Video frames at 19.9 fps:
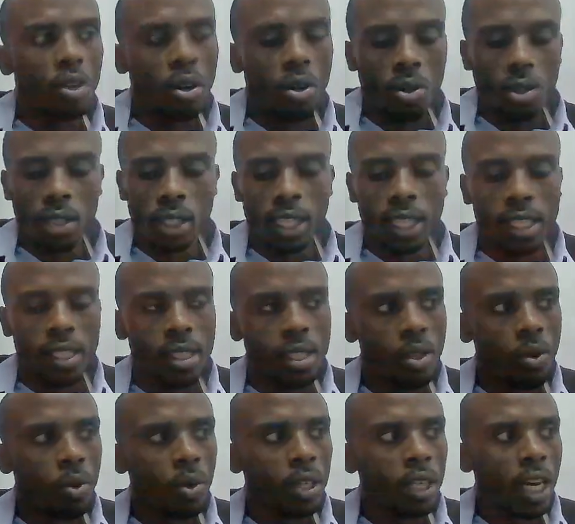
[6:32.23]
Let's see what
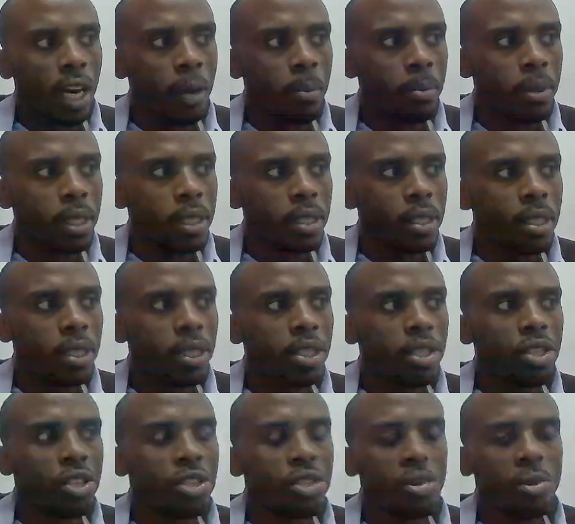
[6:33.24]
happens. You
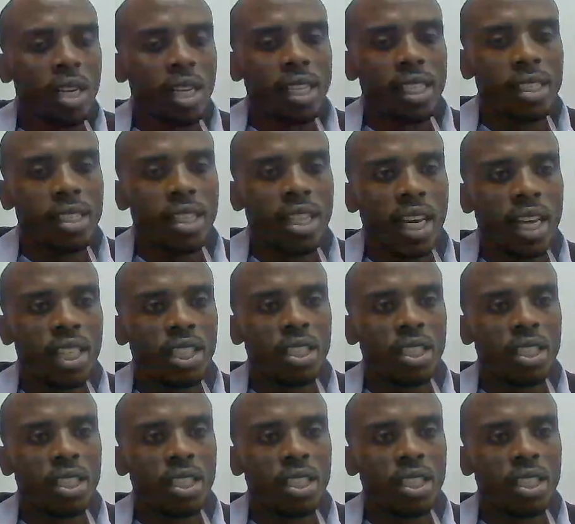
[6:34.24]
can see that